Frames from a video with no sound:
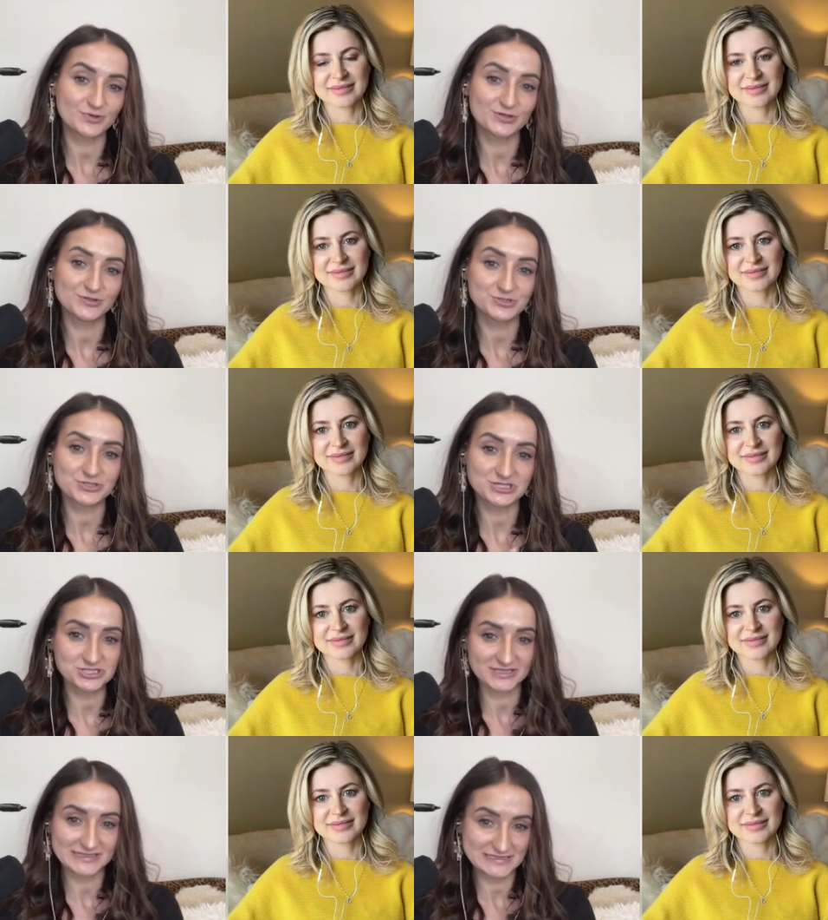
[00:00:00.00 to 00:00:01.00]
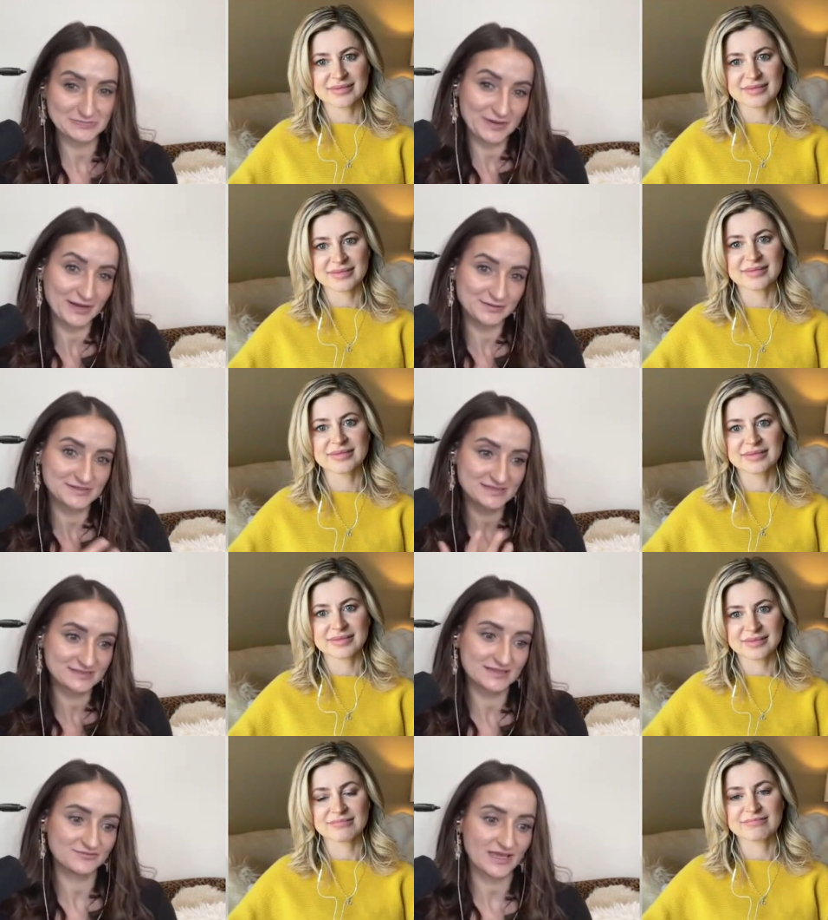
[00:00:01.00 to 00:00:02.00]
Speaker 1: nutrition in the sprouts
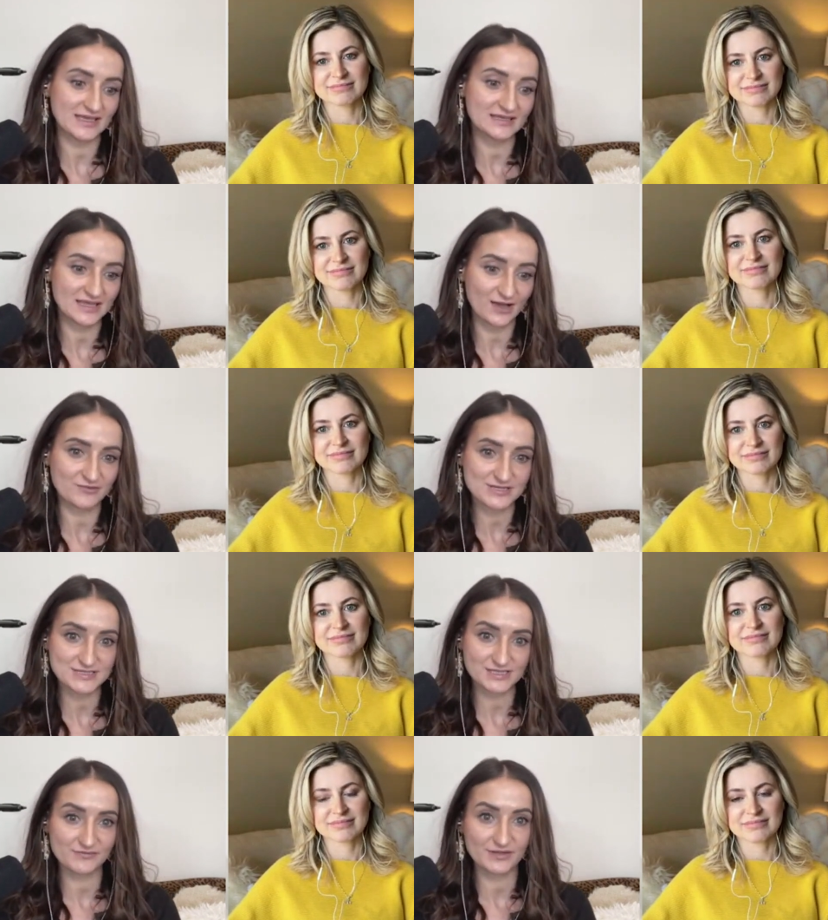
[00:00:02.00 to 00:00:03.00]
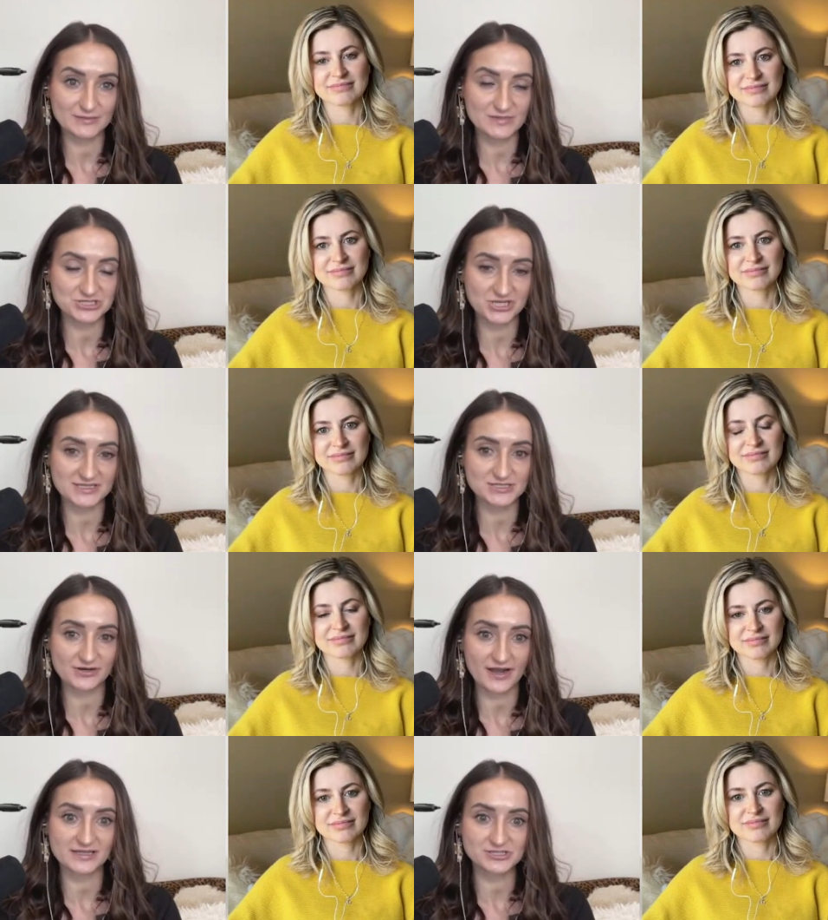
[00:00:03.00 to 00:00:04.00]
if they eat that versus giving them the chicken
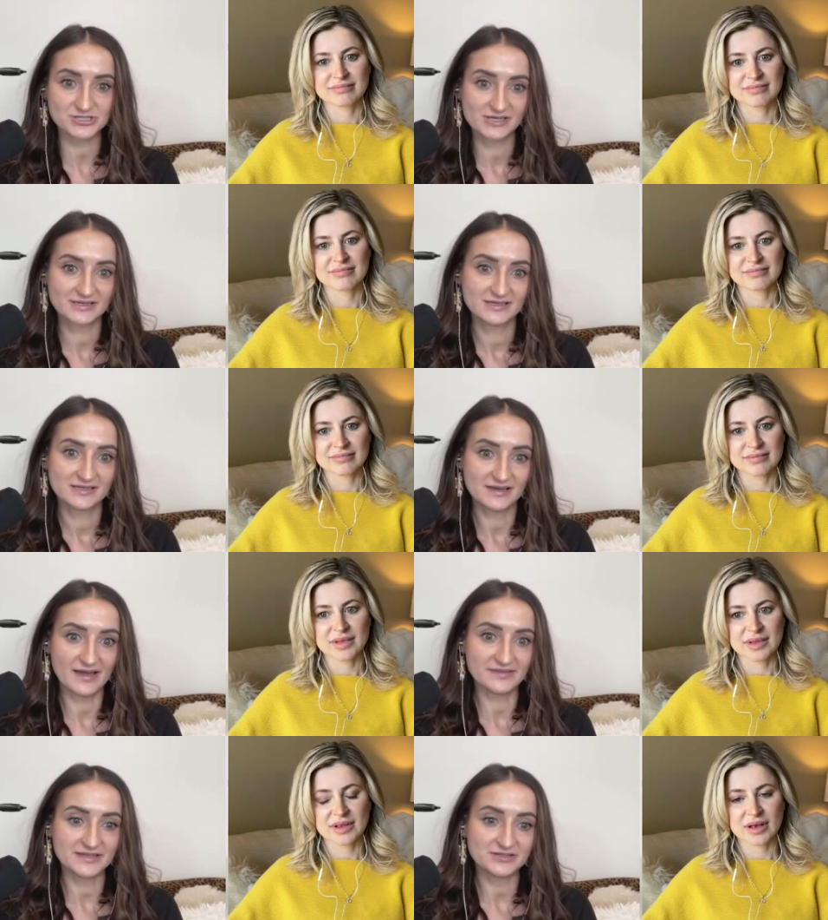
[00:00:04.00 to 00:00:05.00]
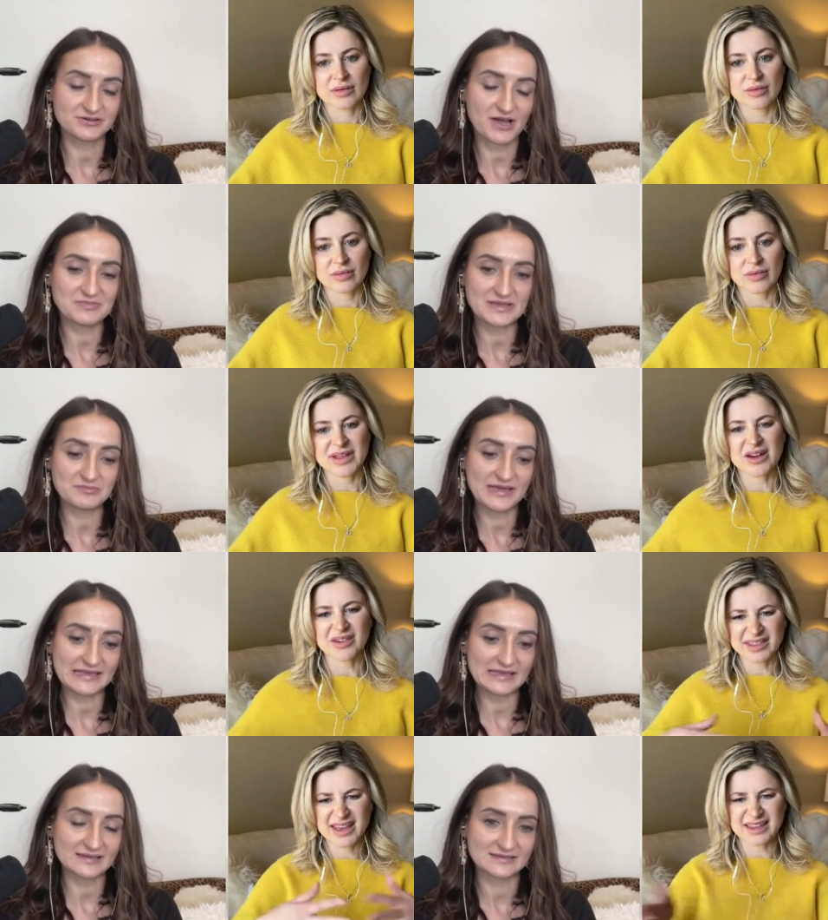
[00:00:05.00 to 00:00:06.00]
scratch, and then they're not well, they,
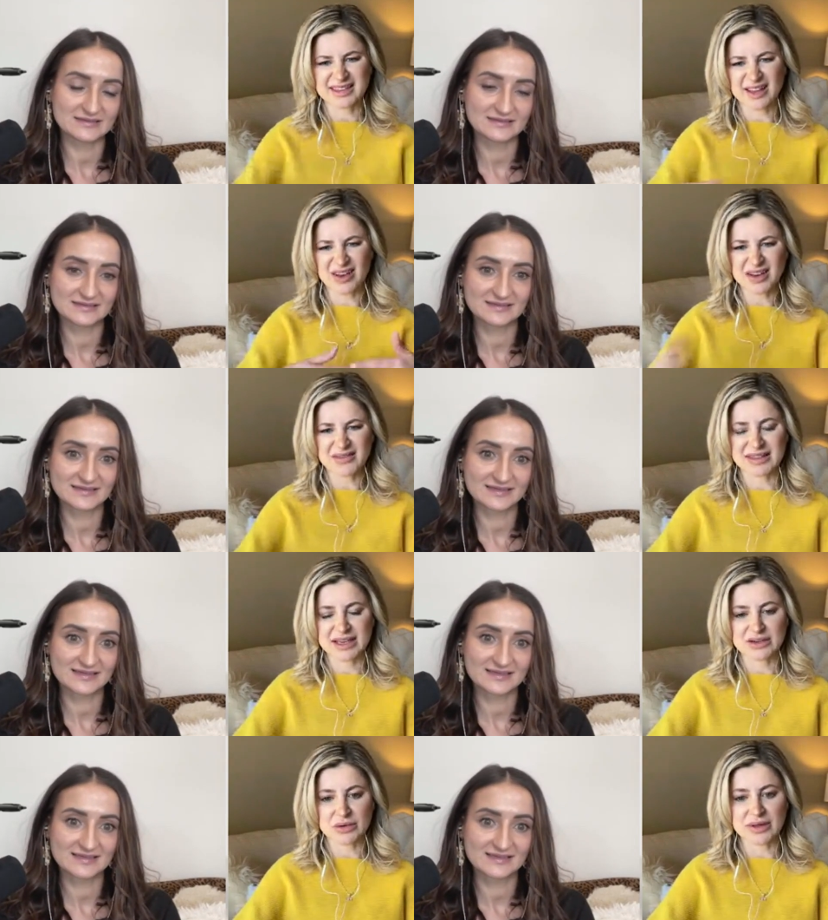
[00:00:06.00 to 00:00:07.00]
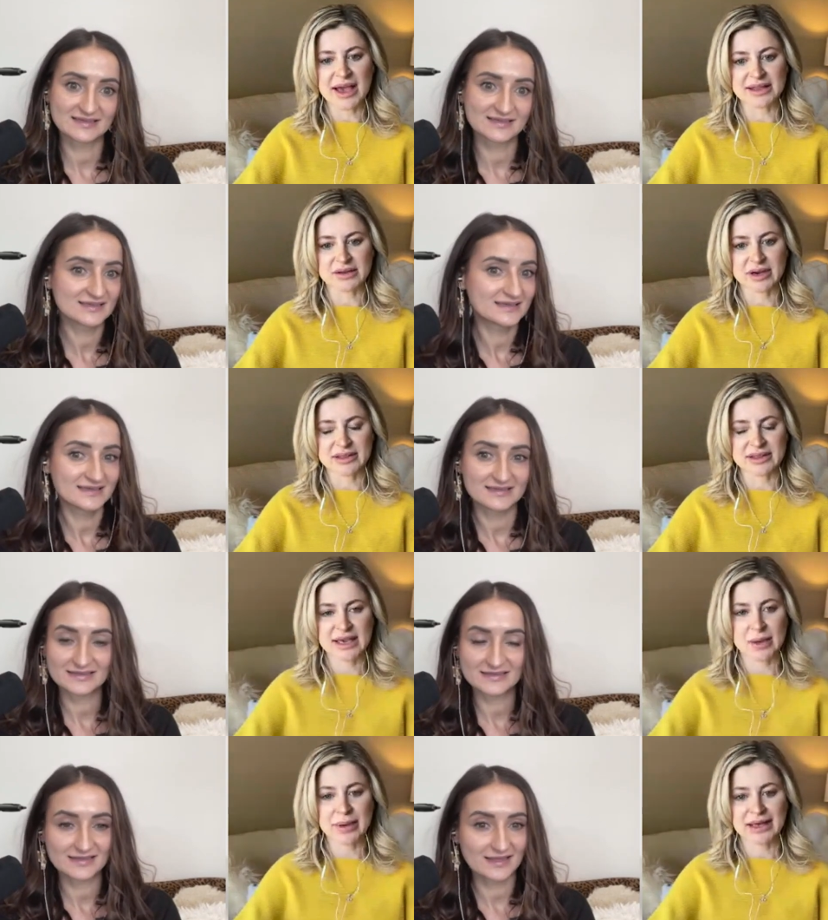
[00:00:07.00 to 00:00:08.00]
picky. They,
Speaker 2: a lot of it they don't like. They're very, they get
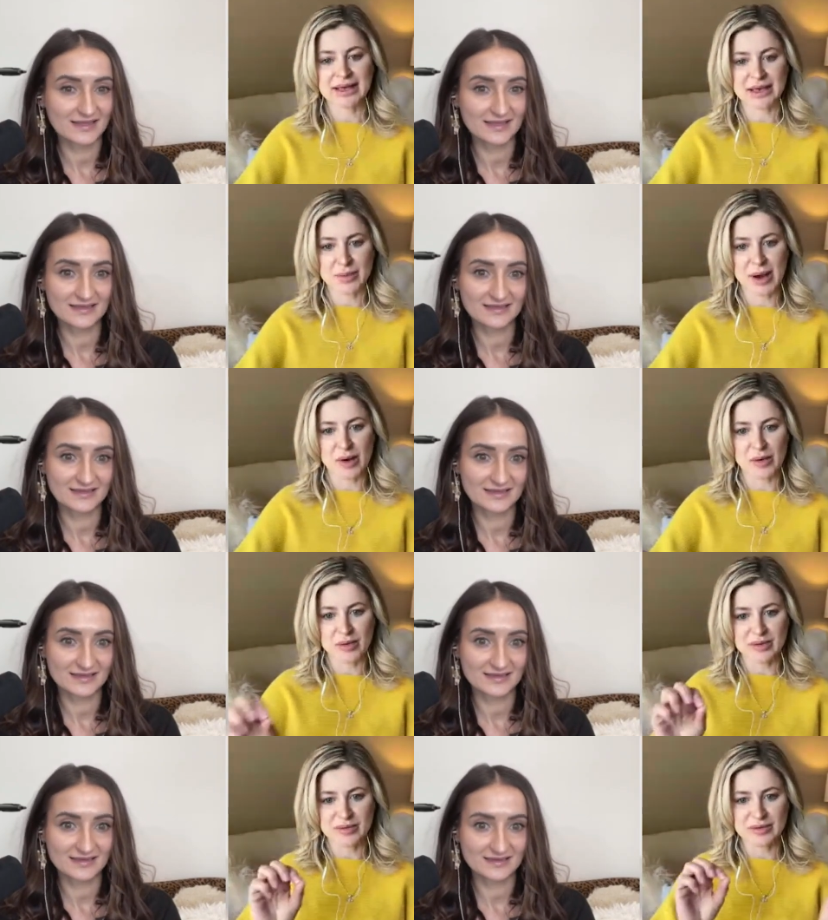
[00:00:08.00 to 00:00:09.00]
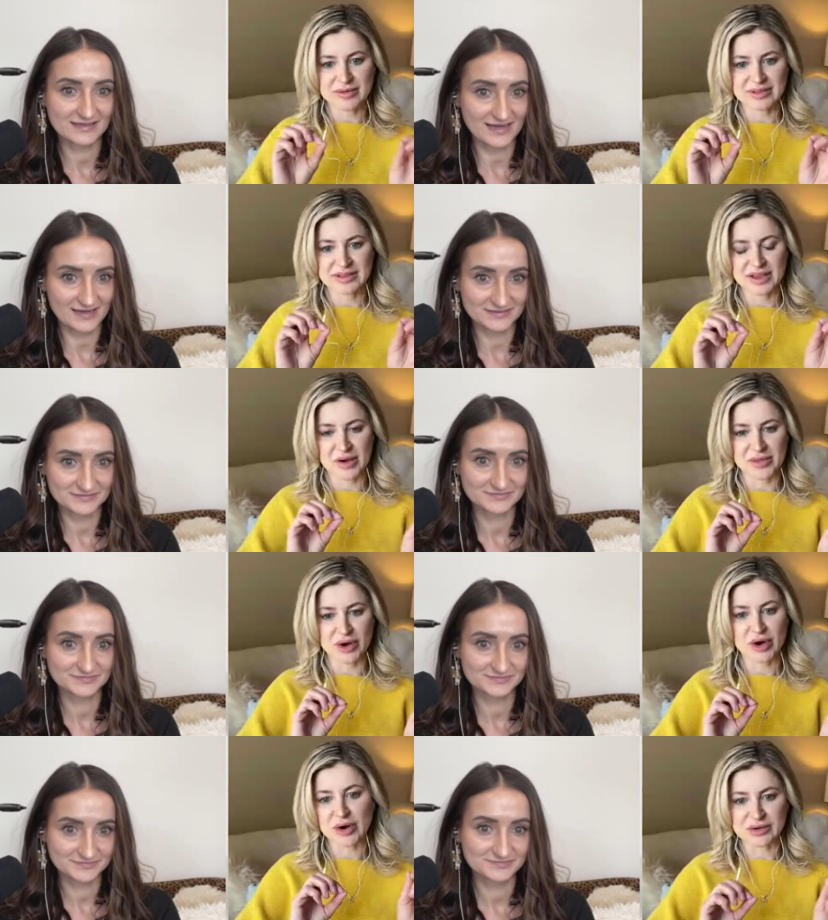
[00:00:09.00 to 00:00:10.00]
picky about yeah. you know, the
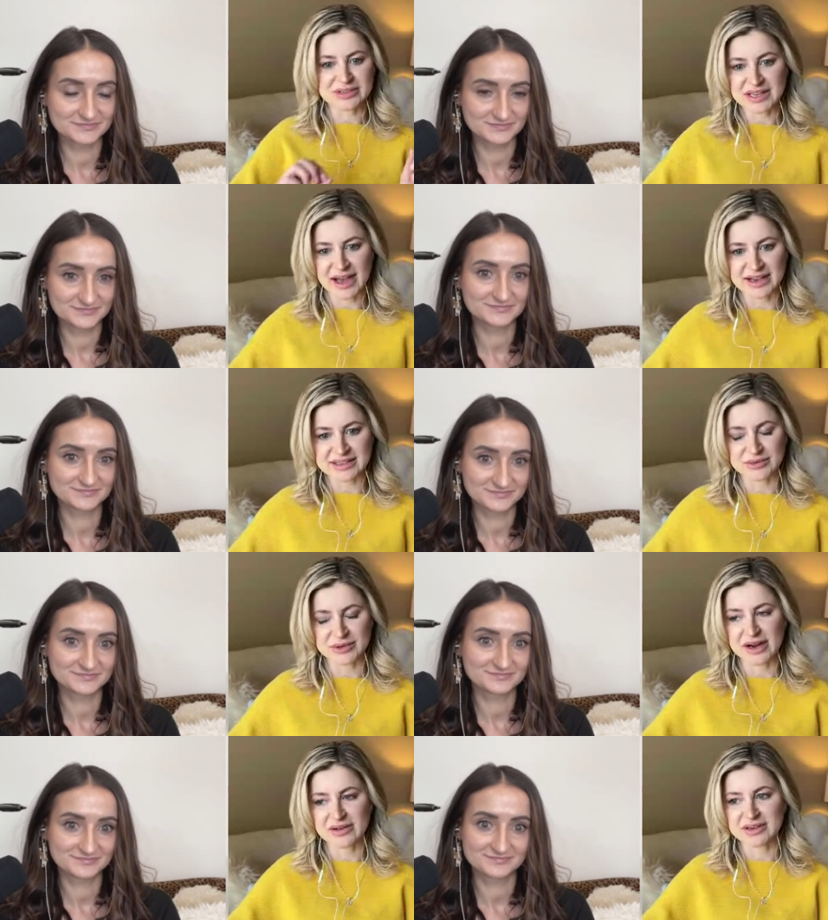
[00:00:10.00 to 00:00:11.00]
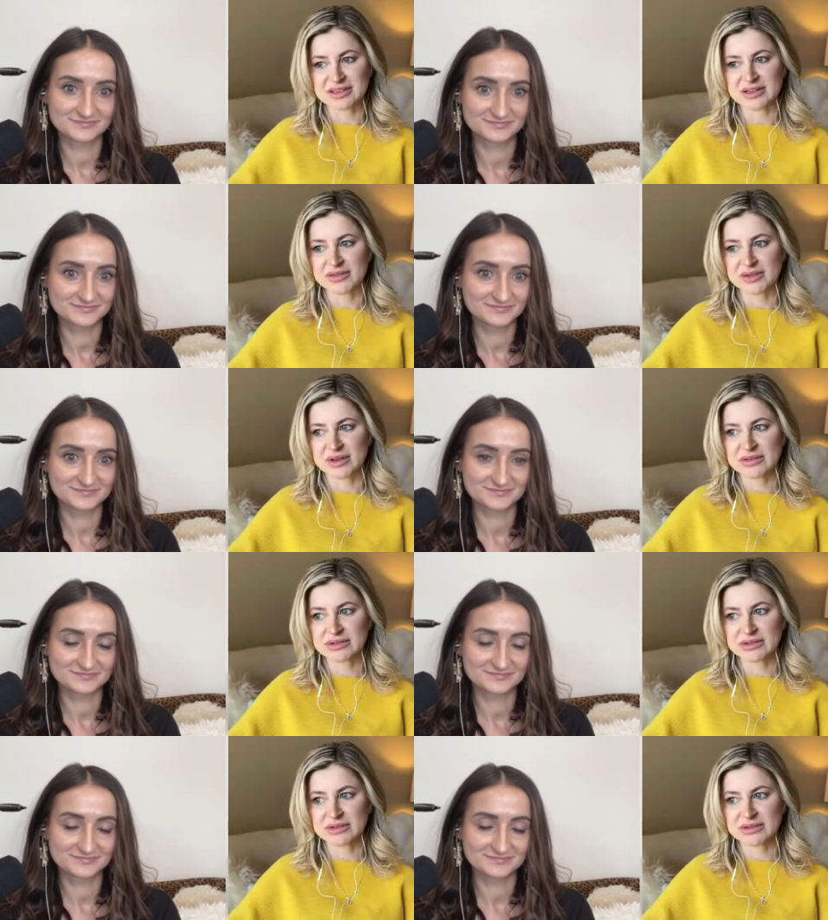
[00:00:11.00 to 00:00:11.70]
kernel size and whatever. So if you give them a